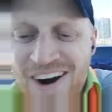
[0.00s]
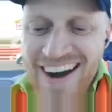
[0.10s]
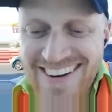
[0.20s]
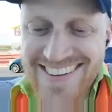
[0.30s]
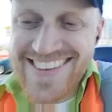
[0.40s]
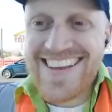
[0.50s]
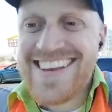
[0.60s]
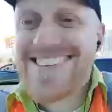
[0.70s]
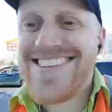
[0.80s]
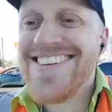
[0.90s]
honored that
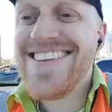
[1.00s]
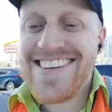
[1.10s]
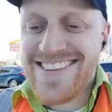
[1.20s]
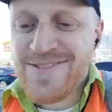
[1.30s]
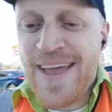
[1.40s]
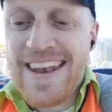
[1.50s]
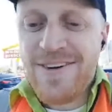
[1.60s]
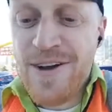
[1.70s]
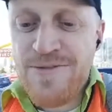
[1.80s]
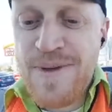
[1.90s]
you're choosing to spend
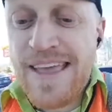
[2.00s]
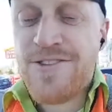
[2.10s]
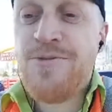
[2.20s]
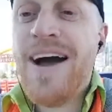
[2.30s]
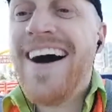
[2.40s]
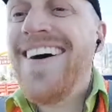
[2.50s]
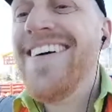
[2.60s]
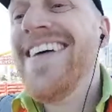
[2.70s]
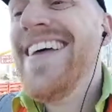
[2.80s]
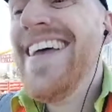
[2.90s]
it with me as well.
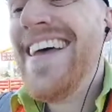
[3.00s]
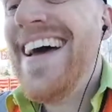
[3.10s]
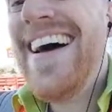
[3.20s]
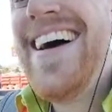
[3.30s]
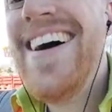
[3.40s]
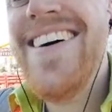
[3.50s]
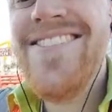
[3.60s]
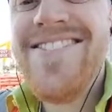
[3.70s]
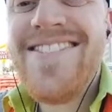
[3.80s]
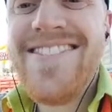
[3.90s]
Um,